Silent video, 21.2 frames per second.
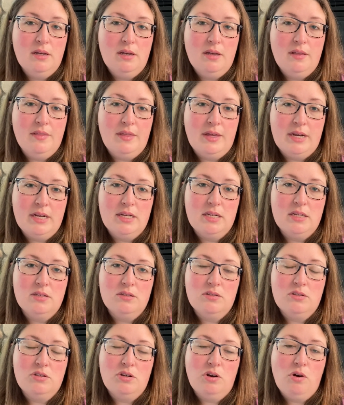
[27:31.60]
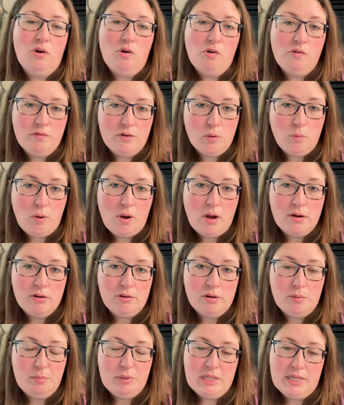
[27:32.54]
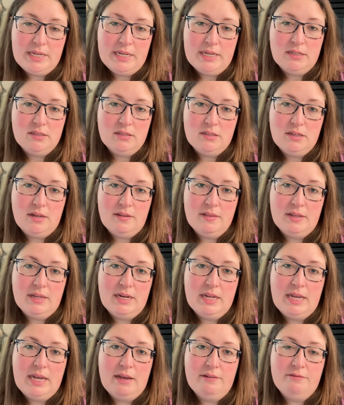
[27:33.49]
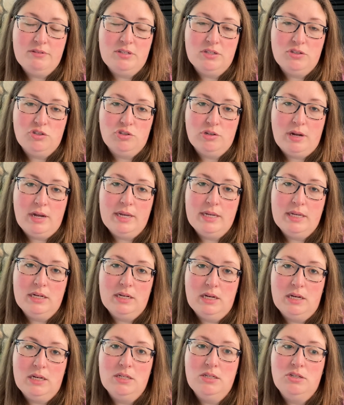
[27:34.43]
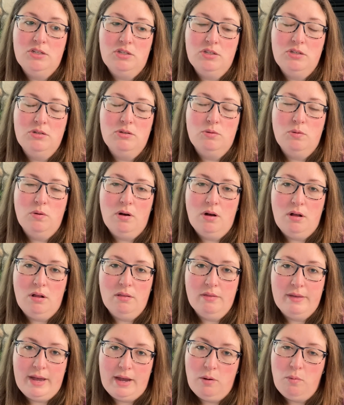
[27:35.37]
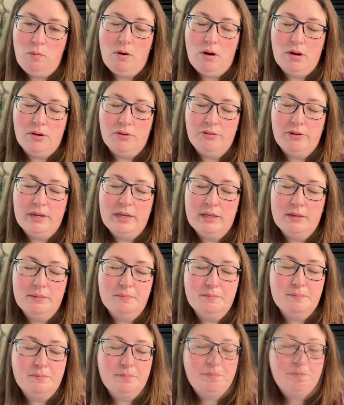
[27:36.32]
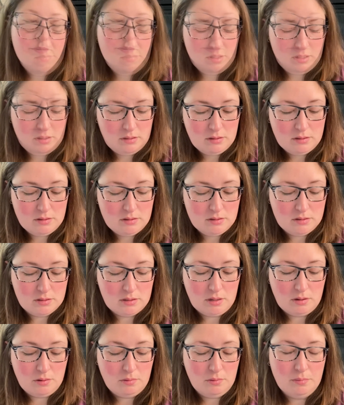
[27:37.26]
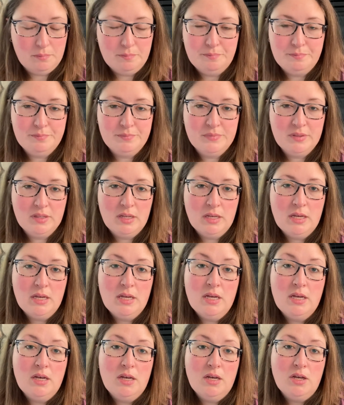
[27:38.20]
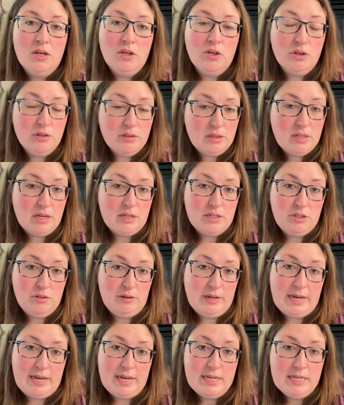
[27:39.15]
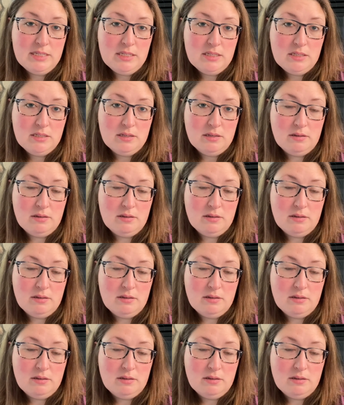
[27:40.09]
than it is to overwater a plant and then have to try and undo all that watering. So good luck, you guys.